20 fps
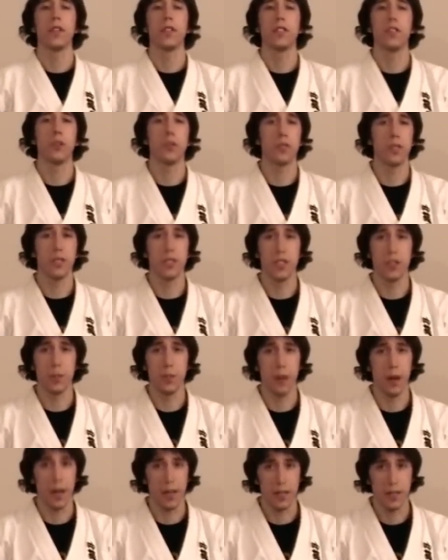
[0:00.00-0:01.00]
Chosin
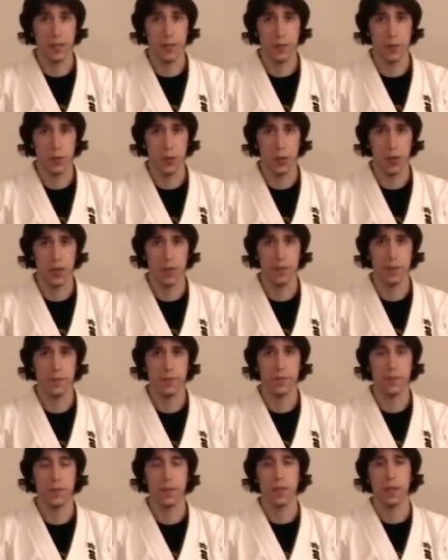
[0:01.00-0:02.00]
Chibana, for one,
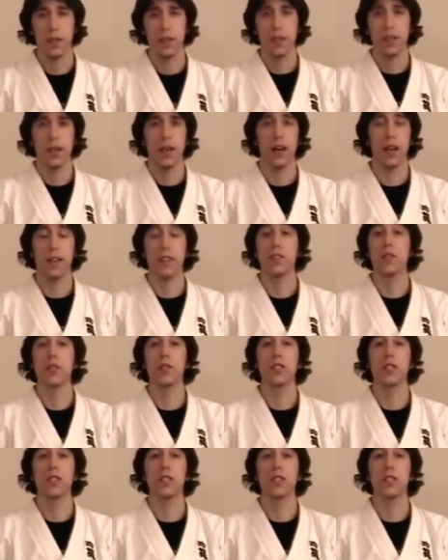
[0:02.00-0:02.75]
Eizo